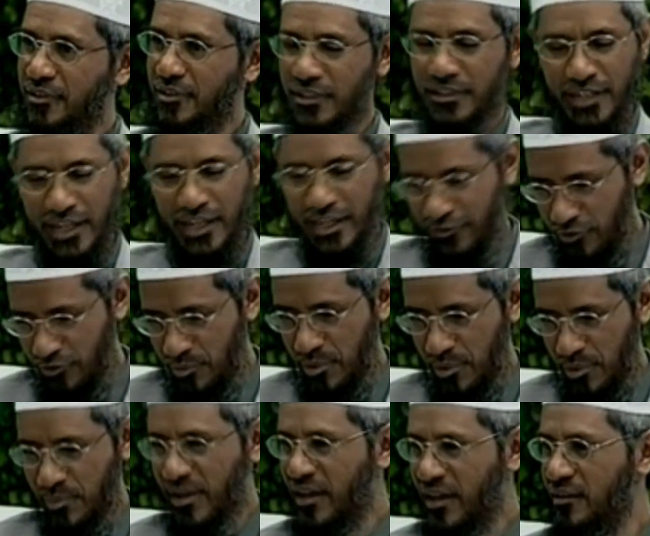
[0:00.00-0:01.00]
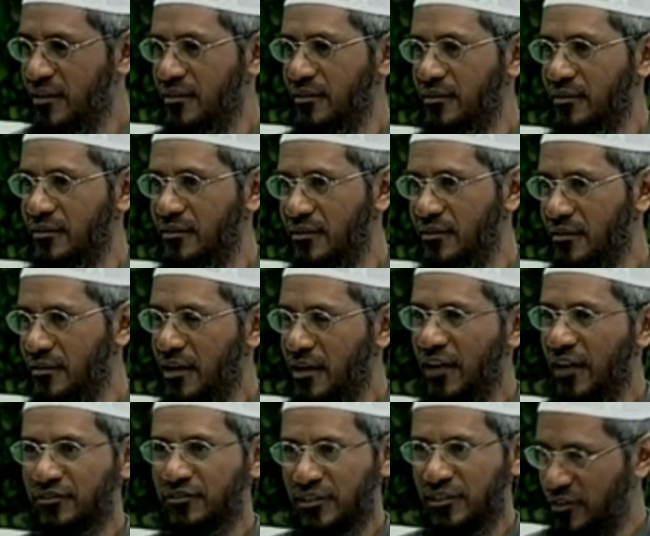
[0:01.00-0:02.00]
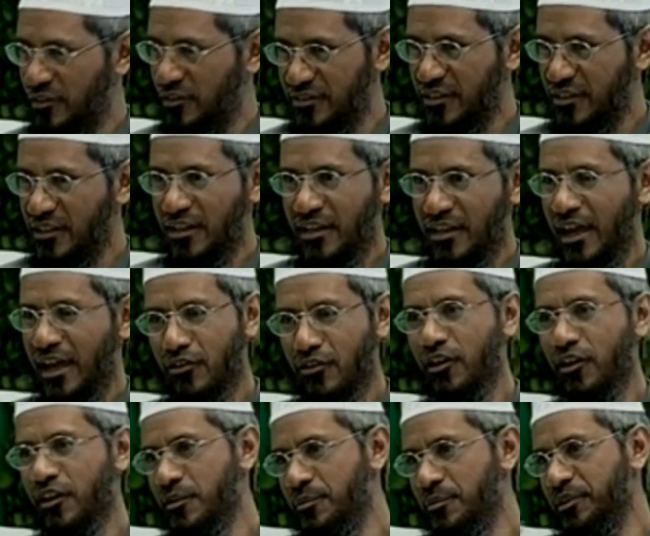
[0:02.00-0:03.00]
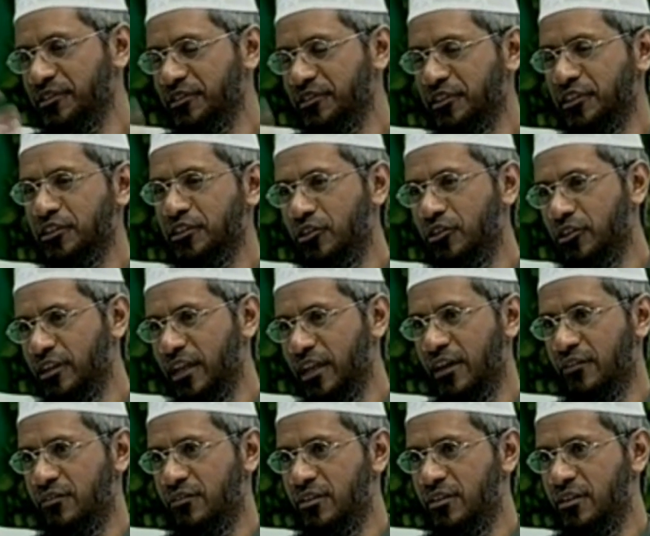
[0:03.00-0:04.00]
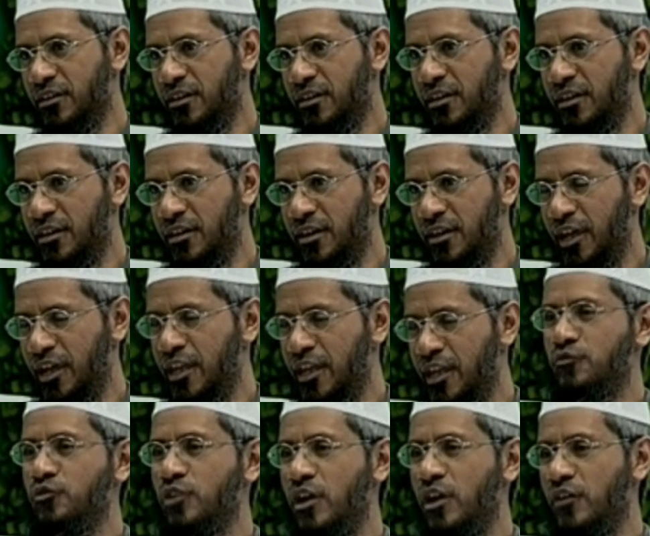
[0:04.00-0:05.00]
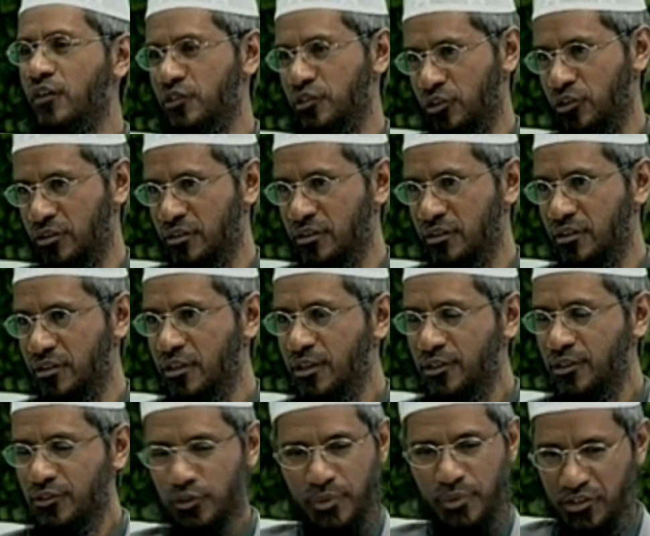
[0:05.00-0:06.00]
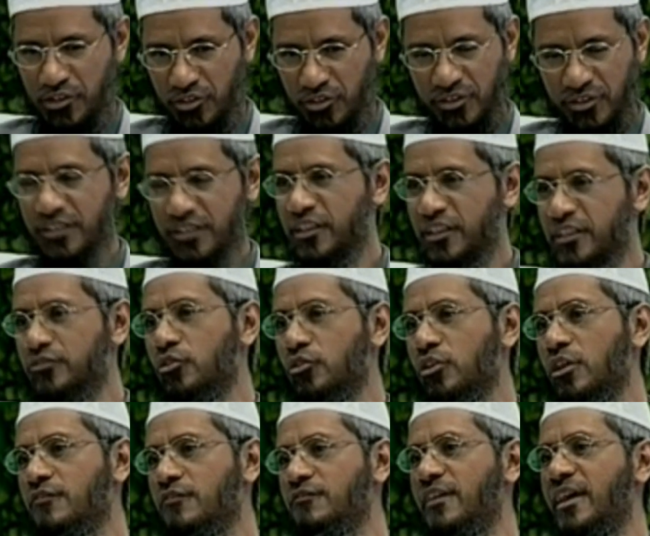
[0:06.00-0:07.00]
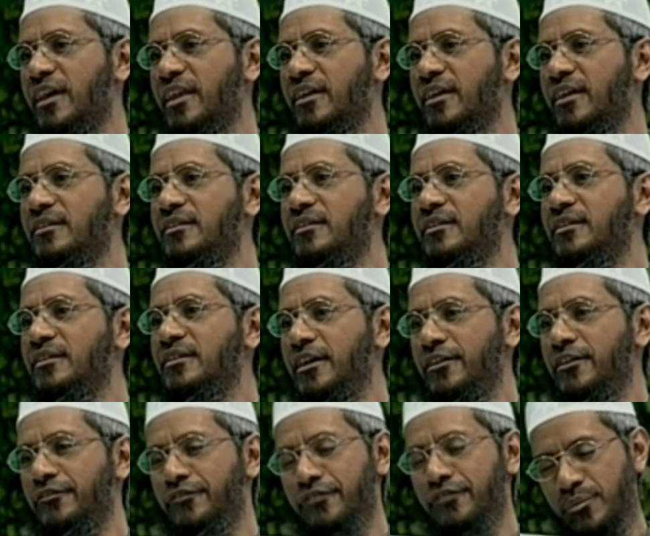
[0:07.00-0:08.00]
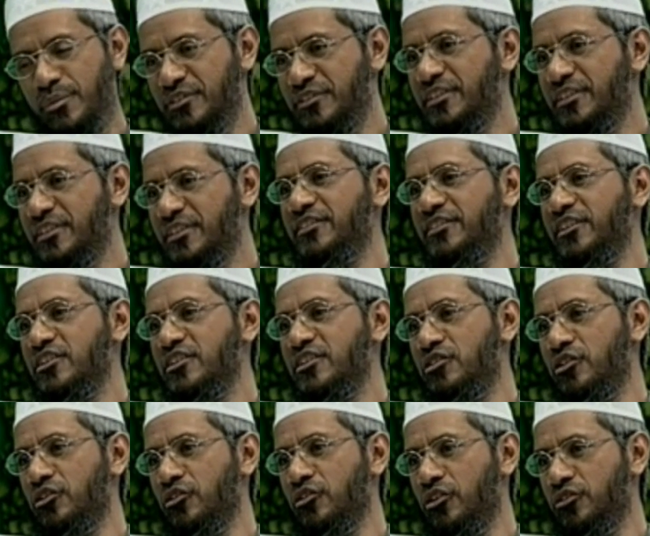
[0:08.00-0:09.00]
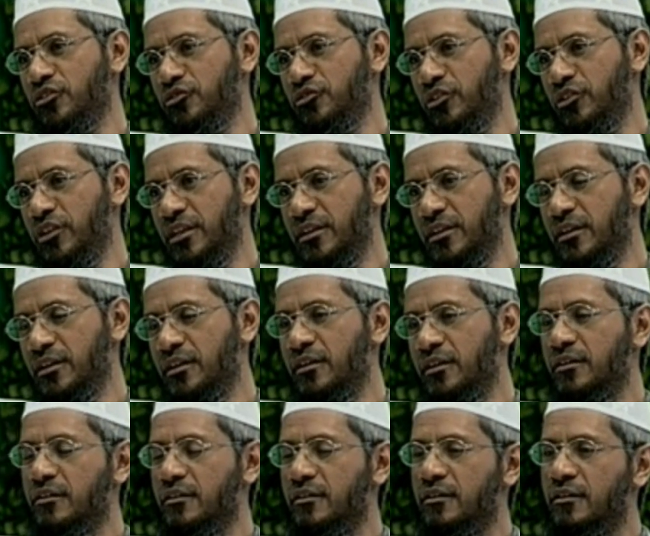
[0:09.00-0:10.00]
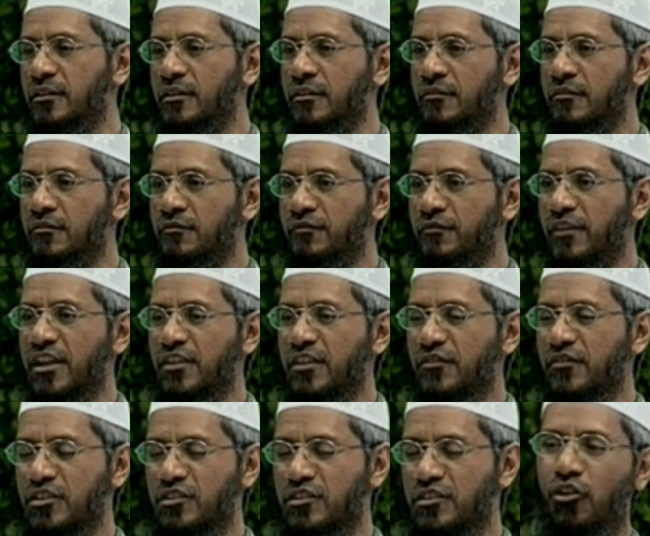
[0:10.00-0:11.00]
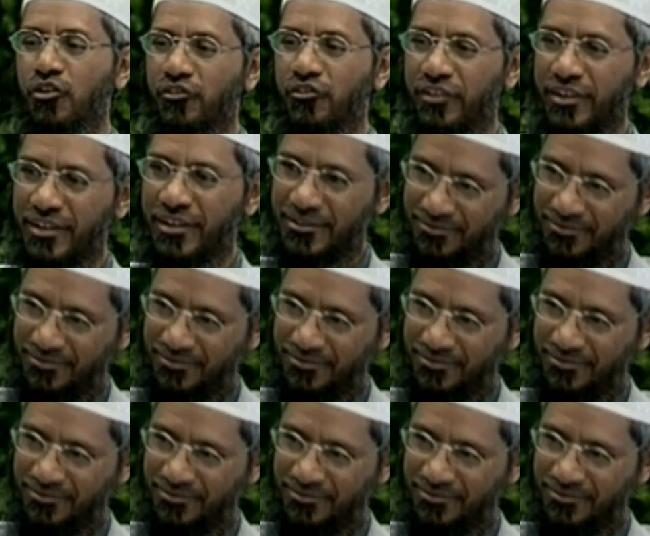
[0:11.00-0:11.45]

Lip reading: It can even be made afterwards, as long as the person did not have any food after dawn. So based on this, there is no kafara if a person has sexual intercourse during a fast which is voluntary.